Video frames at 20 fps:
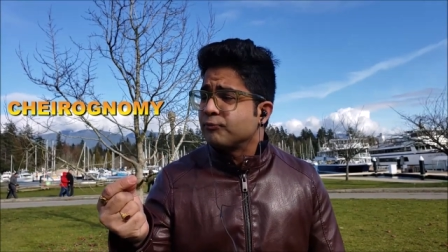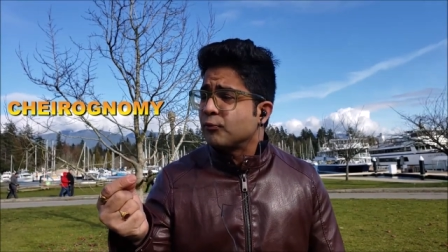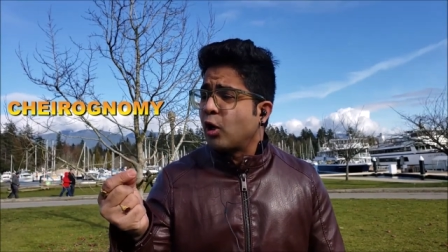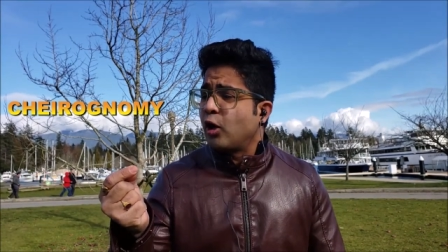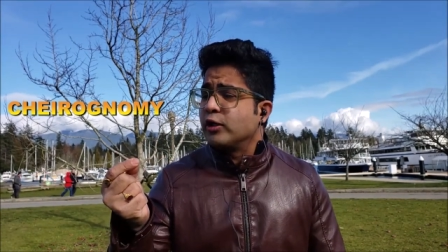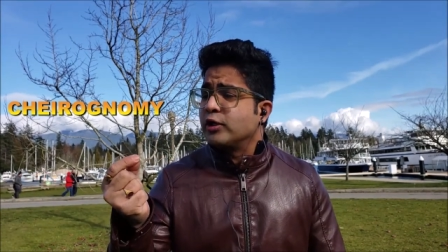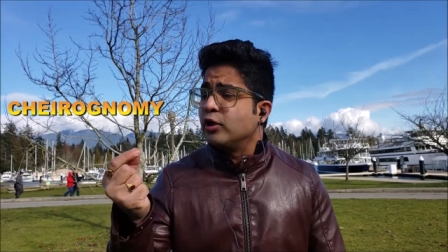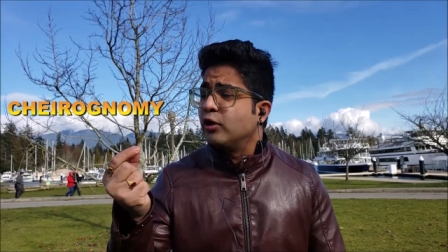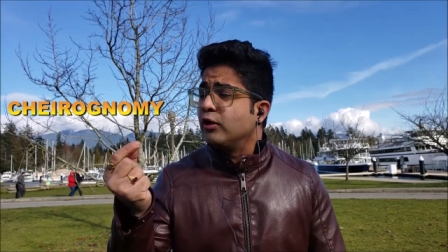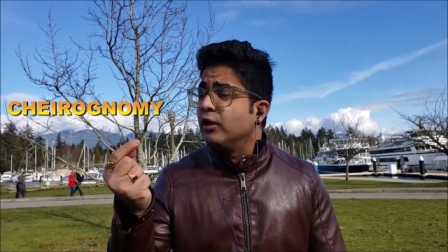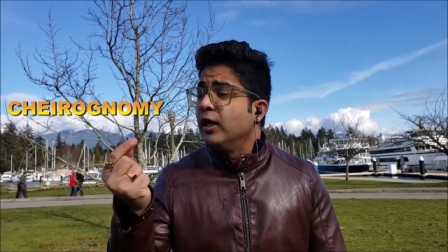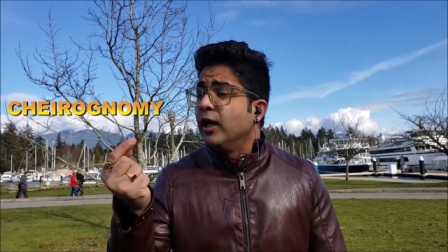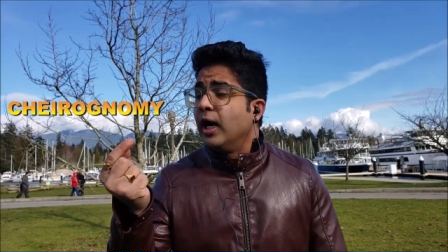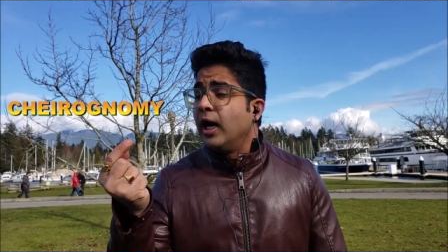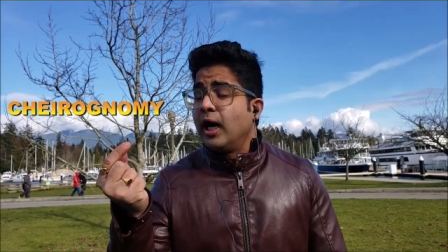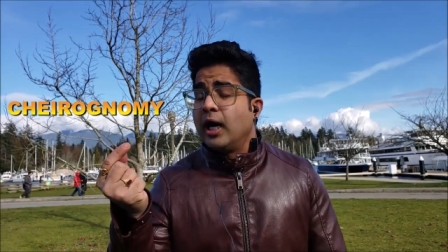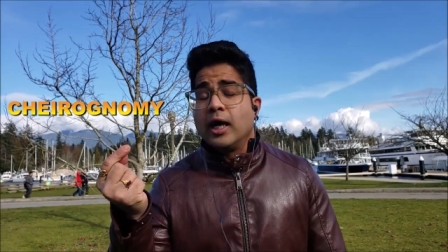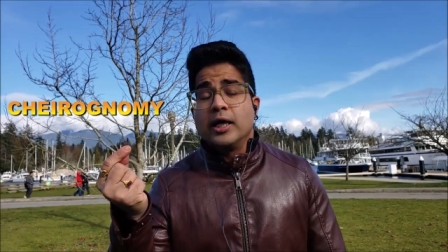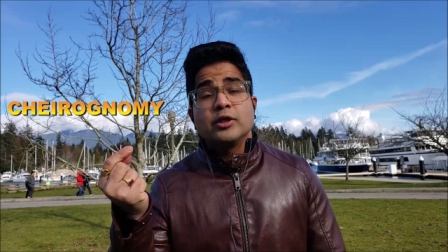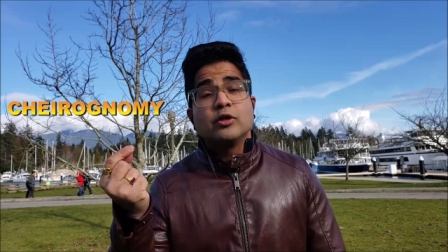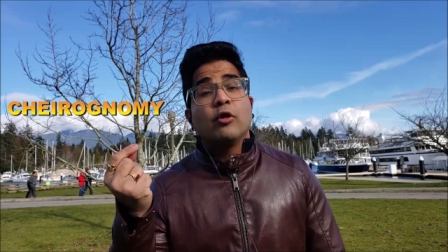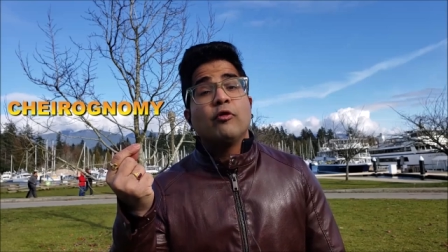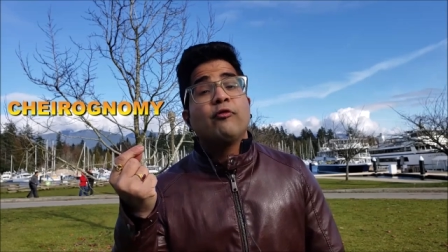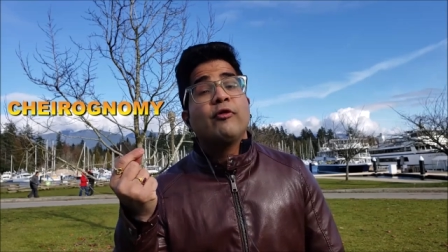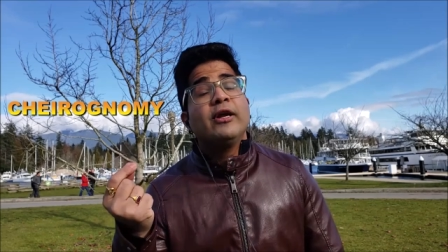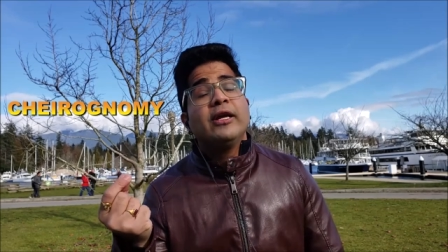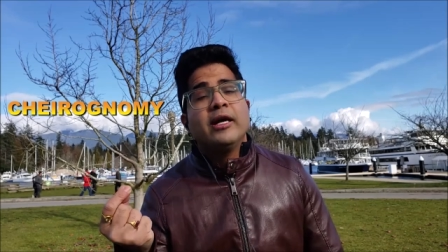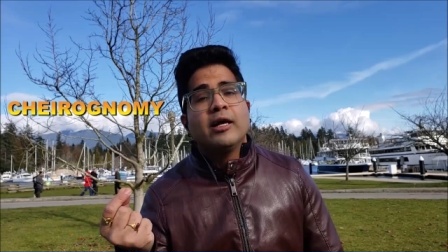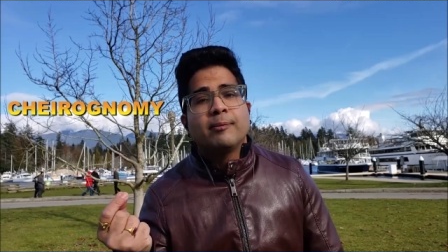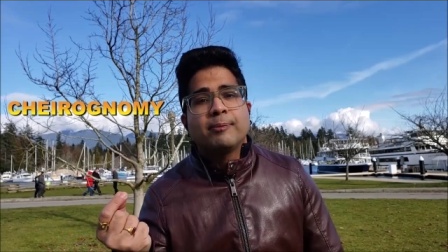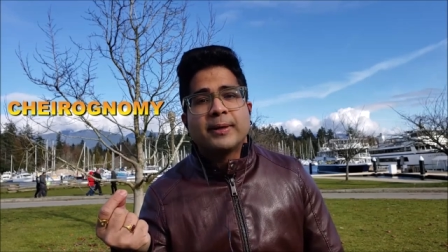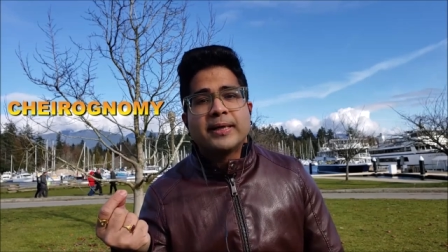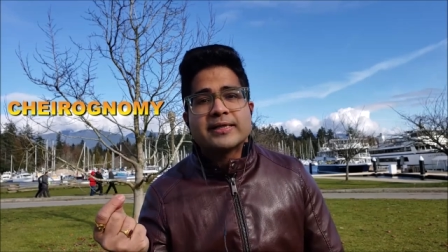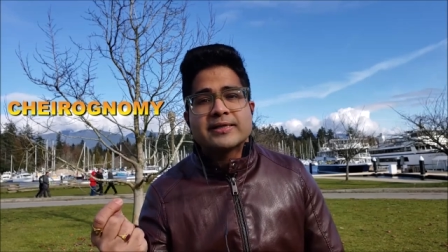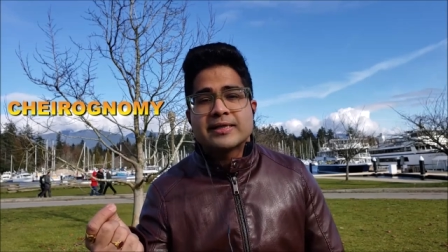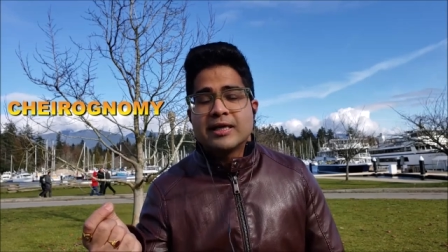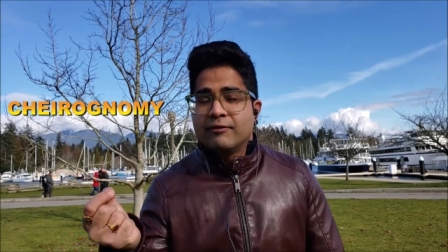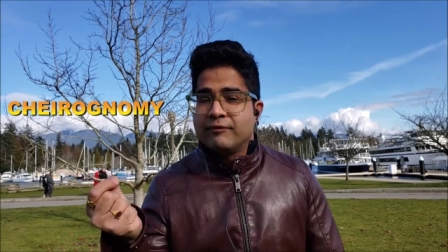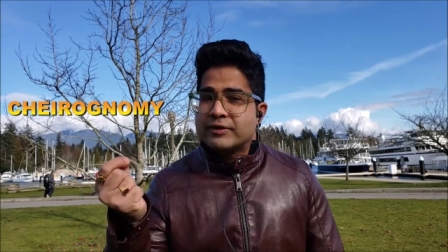or your fingerprints,